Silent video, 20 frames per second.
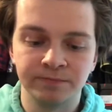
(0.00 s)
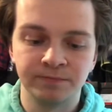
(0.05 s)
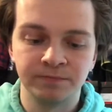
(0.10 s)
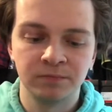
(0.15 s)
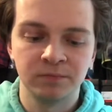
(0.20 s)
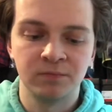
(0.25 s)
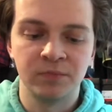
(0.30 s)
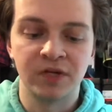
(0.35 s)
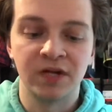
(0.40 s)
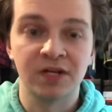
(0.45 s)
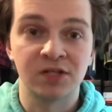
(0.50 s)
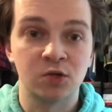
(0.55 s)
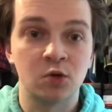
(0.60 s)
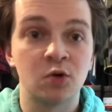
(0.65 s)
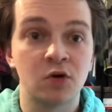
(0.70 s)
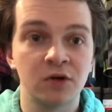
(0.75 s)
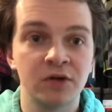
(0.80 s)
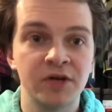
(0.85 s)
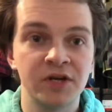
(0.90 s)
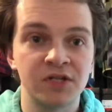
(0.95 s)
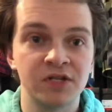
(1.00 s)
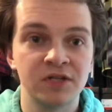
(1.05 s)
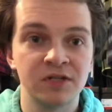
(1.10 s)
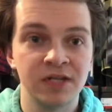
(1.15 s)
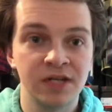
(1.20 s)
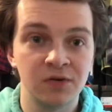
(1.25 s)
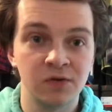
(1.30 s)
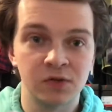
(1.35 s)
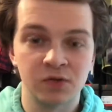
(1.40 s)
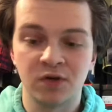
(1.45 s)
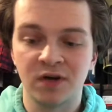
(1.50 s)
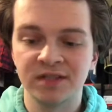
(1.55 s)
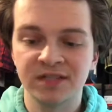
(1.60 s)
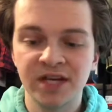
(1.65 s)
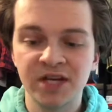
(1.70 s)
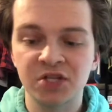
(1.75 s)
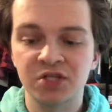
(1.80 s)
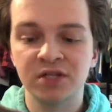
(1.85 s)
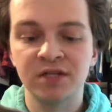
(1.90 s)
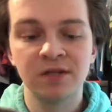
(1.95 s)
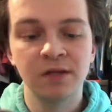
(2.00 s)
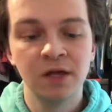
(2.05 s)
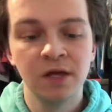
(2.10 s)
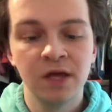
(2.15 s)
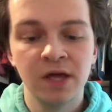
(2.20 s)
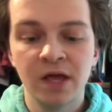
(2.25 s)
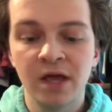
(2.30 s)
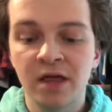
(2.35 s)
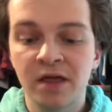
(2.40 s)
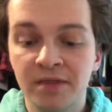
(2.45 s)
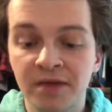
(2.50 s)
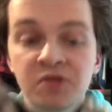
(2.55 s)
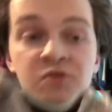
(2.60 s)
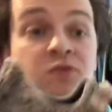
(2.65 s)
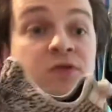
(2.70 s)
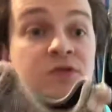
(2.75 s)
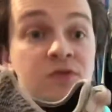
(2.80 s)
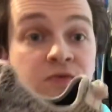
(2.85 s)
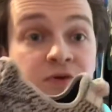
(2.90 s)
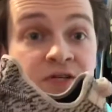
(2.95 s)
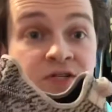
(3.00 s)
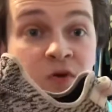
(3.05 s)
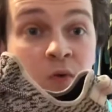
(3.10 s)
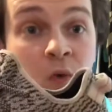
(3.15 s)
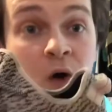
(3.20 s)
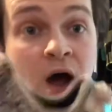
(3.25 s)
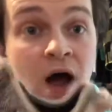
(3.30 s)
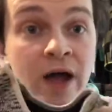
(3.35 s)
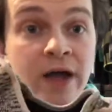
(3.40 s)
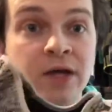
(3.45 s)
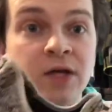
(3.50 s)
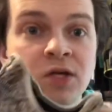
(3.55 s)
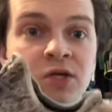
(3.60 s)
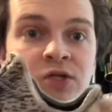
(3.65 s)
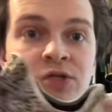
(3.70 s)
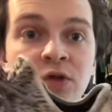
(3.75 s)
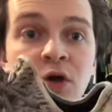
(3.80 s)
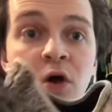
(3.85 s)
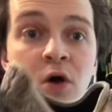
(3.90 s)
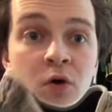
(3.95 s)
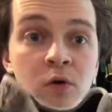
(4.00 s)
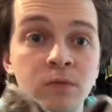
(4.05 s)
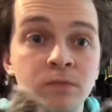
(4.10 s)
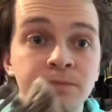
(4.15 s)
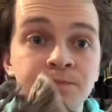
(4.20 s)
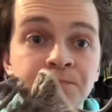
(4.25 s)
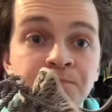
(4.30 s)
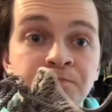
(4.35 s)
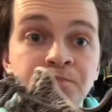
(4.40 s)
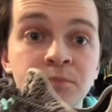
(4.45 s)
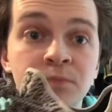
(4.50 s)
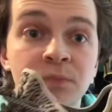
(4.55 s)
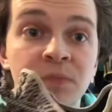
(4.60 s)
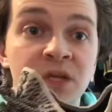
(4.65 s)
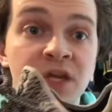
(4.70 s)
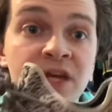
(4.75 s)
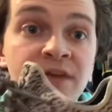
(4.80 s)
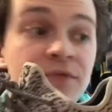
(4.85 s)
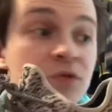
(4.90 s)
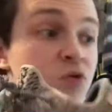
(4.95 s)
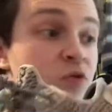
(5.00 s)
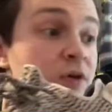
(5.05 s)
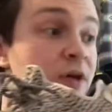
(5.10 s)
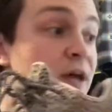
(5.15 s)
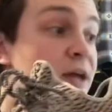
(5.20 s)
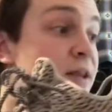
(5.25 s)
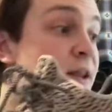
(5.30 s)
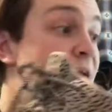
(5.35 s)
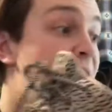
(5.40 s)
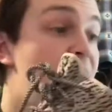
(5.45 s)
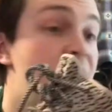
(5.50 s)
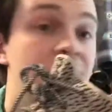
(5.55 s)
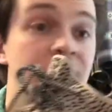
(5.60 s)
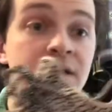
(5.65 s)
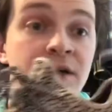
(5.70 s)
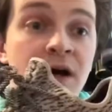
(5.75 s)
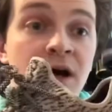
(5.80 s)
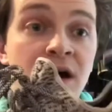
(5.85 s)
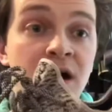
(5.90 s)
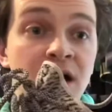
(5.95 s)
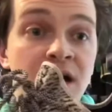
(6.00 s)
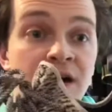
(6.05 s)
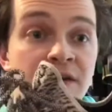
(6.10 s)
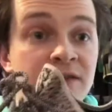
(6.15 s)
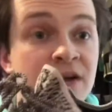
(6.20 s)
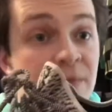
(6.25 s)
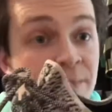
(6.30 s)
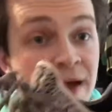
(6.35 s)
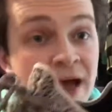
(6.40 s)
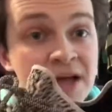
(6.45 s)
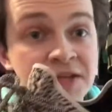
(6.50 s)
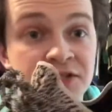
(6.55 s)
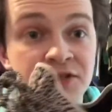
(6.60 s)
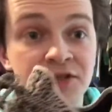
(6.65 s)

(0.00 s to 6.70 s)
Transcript: because correlation equals causation, this was the reason why. So if you cannot, you're not passing your